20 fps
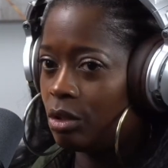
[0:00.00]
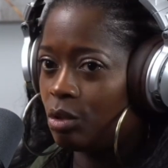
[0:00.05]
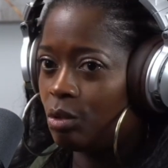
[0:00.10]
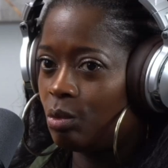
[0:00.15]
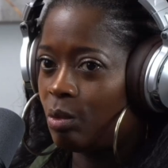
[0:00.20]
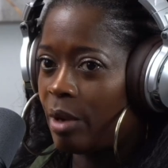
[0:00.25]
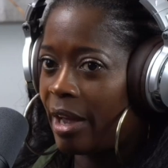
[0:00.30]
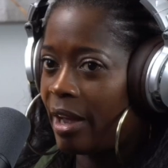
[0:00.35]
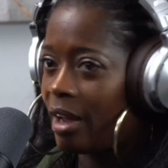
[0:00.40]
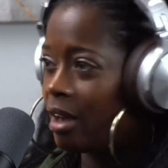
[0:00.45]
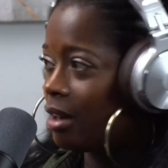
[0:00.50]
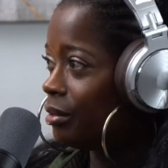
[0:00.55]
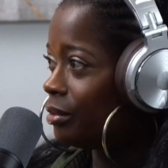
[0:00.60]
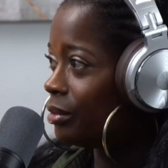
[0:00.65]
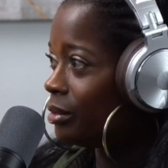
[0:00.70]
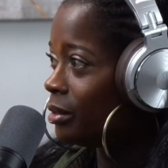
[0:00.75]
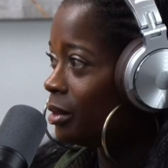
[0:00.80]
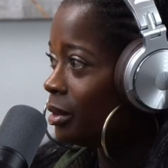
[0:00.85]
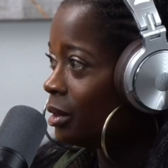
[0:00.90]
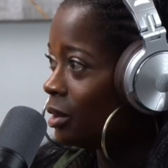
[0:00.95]
did you have
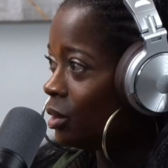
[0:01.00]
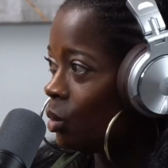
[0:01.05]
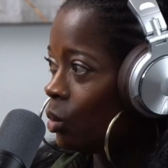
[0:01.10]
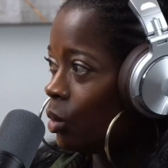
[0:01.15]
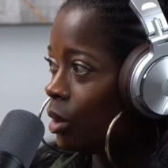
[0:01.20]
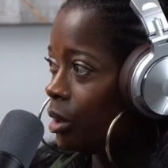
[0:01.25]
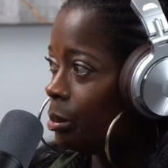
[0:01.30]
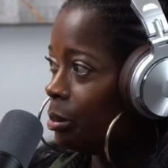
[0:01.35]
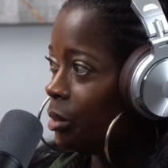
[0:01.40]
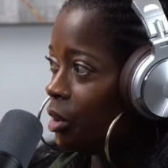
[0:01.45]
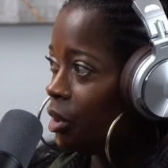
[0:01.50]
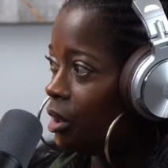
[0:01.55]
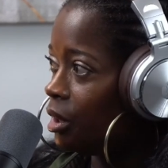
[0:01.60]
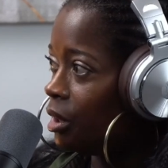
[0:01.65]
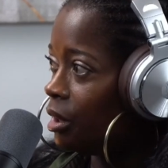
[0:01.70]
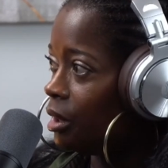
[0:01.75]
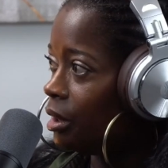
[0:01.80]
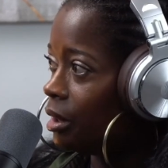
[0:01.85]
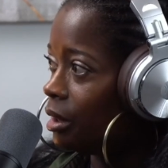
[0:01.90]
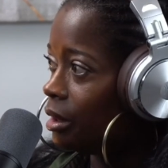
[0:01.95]
on the
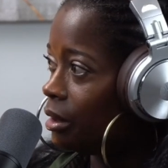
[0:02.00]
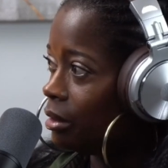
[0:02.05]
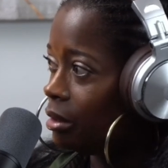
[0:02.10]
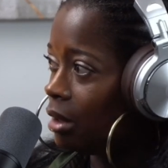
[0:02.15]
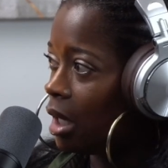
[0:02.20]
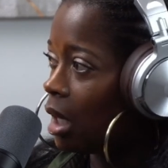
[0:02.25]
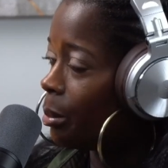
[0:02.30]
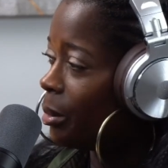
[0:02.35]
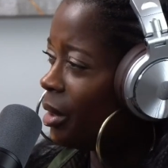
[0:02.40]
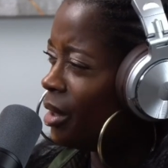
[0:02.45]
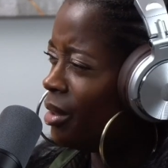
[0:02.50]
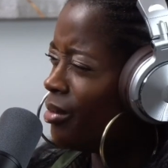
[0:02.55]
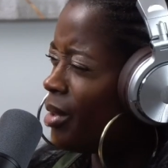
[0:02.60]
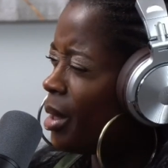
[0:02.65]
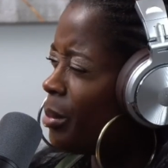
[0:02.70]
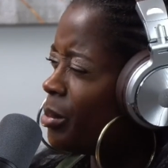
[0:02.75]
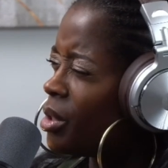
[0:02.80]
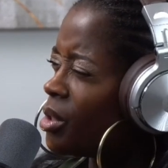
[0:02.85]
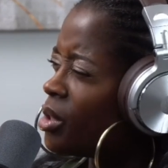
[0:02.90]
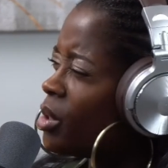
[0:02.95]
machine, and how many reps,